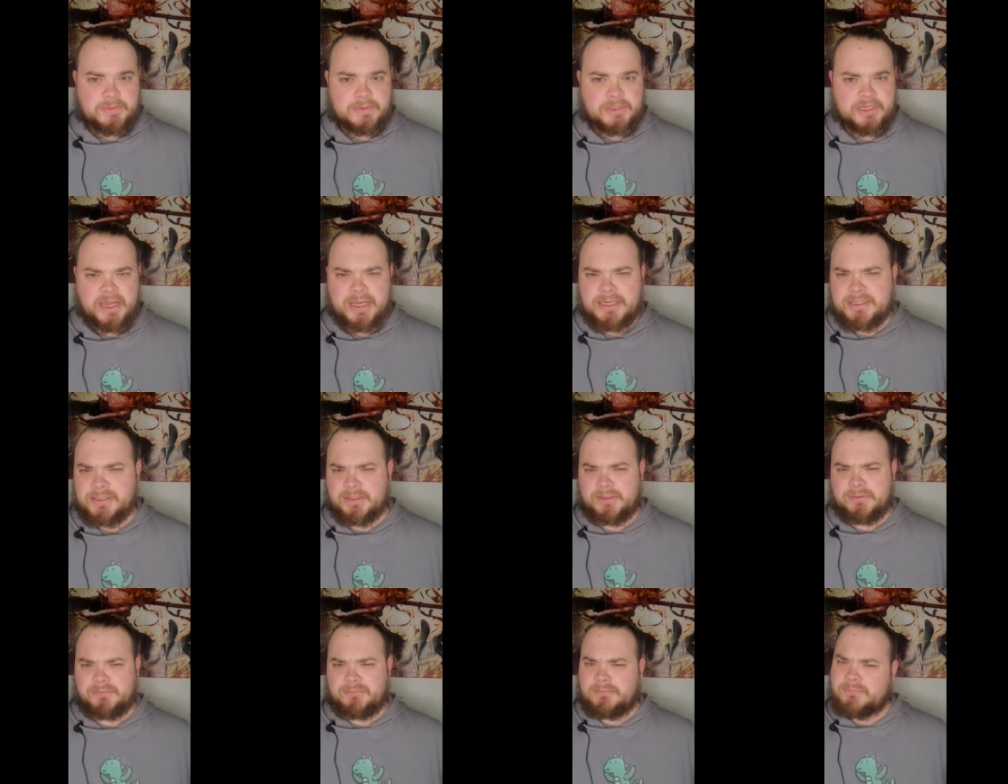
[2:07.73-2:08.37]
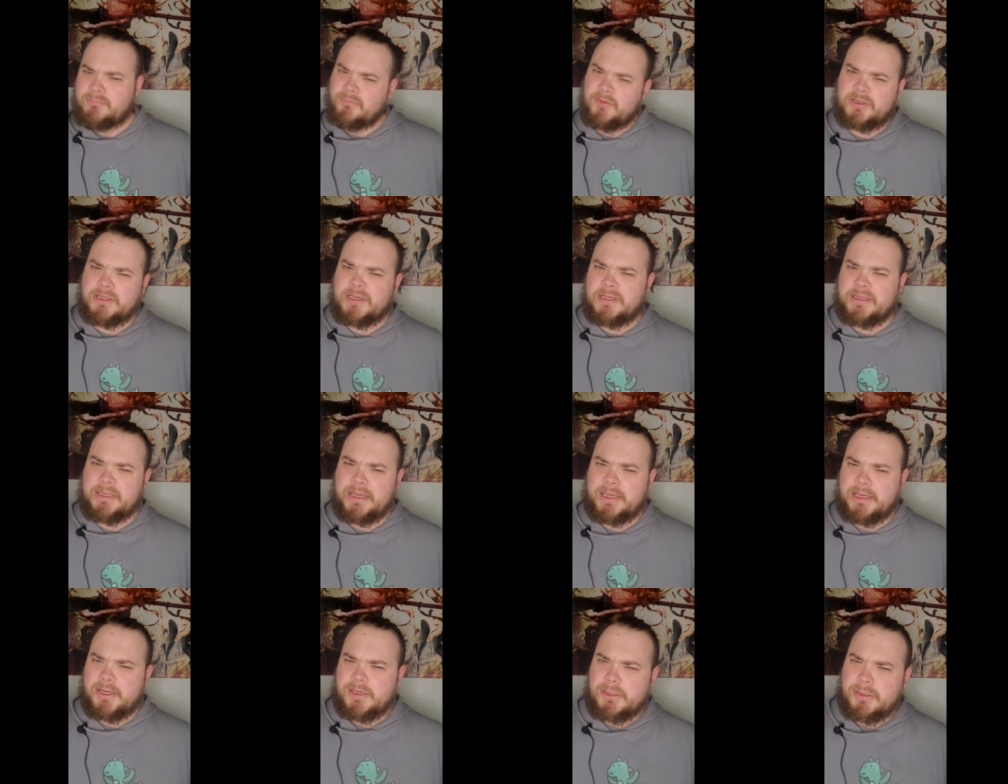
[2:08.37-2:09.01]
which I actually really
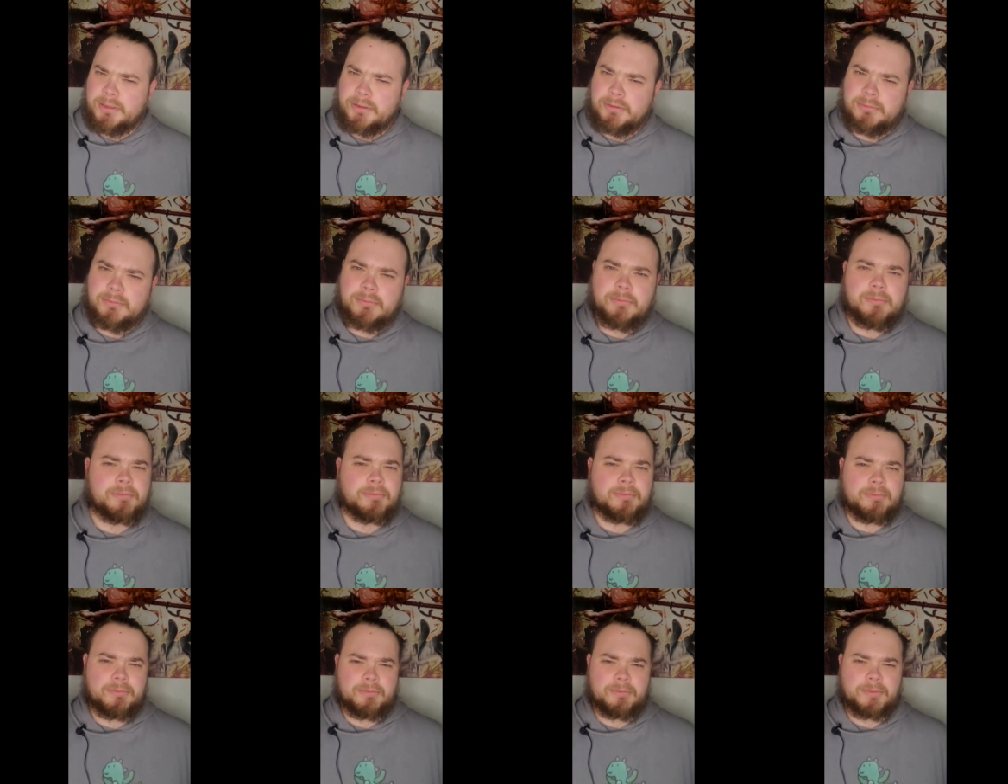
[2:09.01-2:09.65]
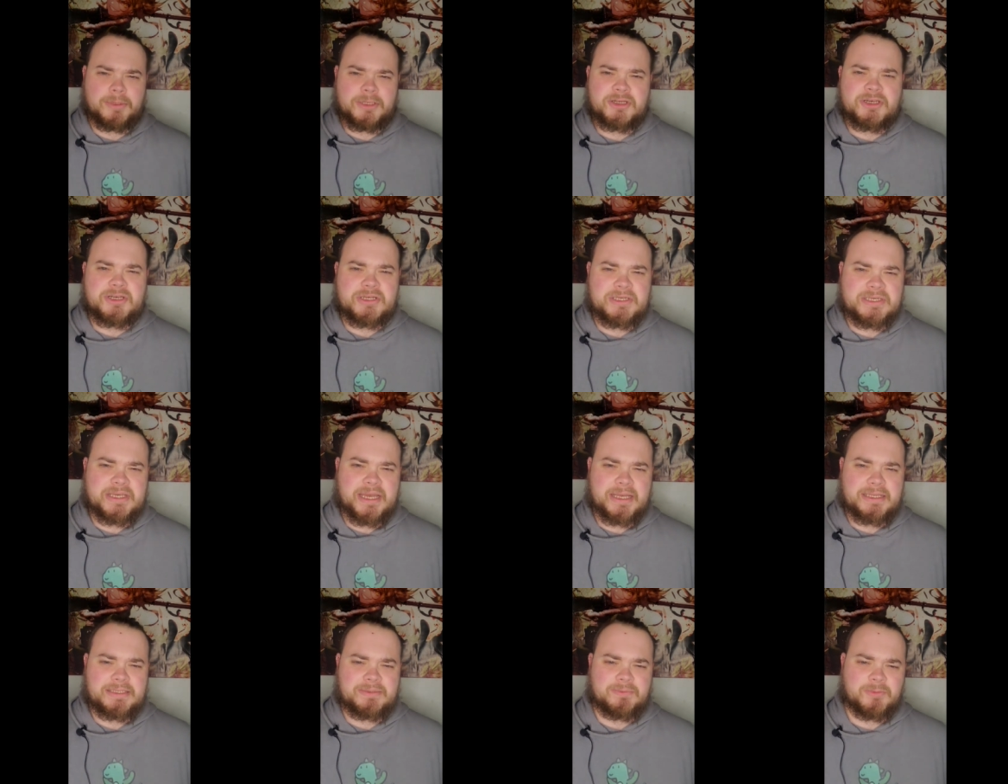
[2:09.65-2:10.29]
like her. She's
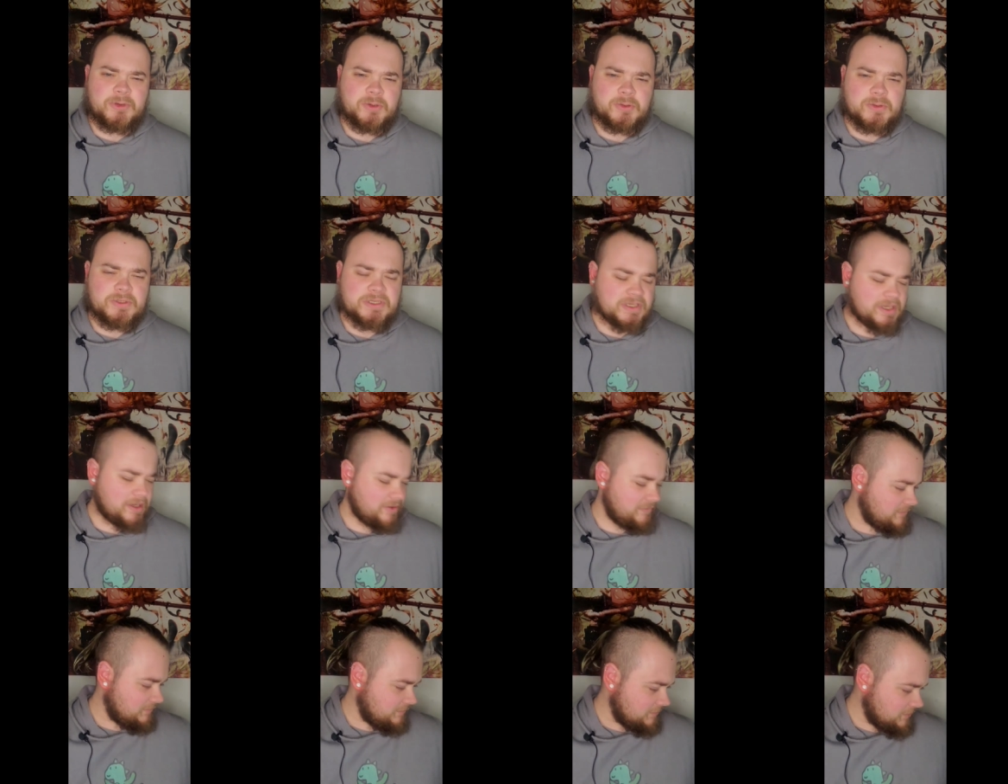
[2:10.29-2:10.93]
got some cool stuff.